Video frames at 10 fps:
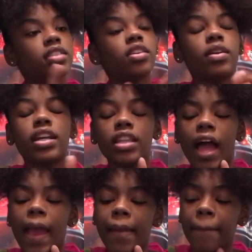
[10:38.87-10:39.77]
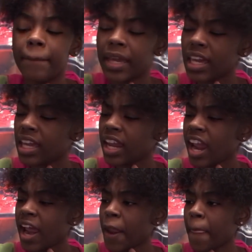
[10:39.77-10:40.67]
So he like, B
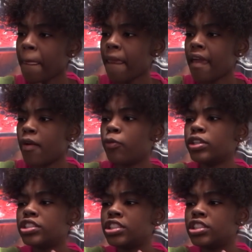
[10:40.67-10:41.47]
was